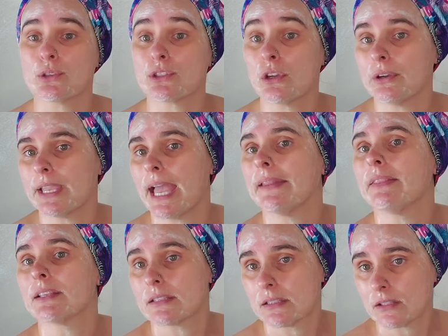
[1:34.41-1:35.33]
So again,
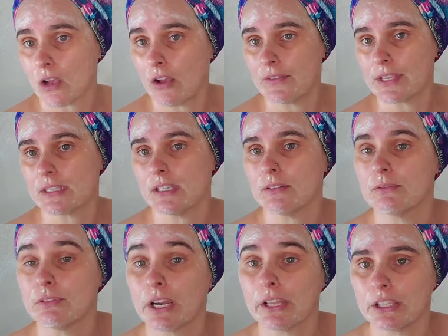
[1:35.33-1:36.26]
this is obviously a
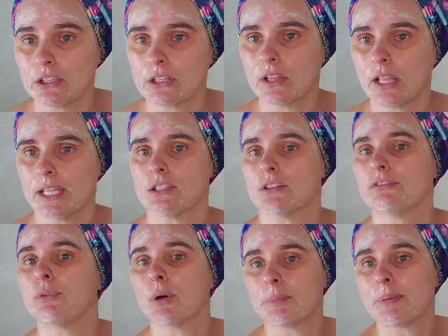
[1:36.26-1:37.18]
really good cleanser
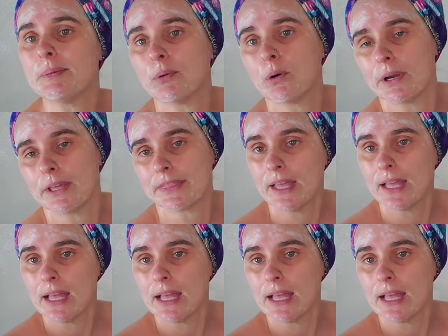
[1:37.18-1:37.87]
for people with